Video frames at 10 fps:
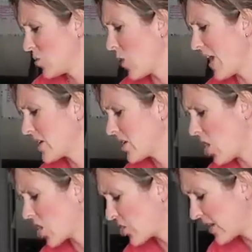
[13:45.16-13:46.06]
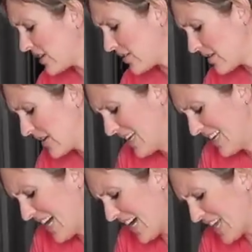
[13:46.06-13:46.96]
wet concrete
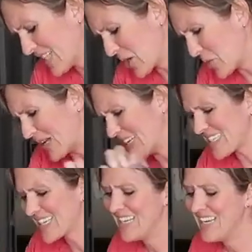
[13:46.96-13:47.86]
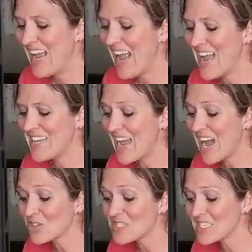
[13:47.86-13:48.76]
a little bit. And
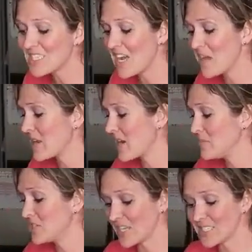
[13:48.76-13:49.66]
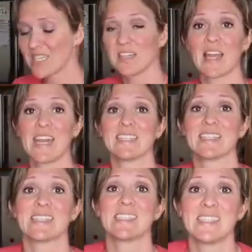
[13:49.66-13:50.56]
now's the time that I'm just gonna let it
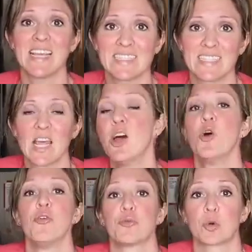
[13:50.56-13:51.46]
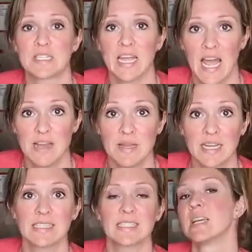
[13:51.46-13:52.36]
sit for 10
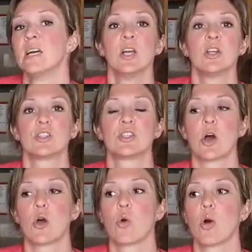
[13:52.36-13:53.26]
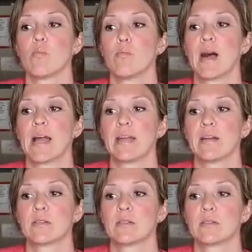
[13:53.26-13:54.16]
minutes so my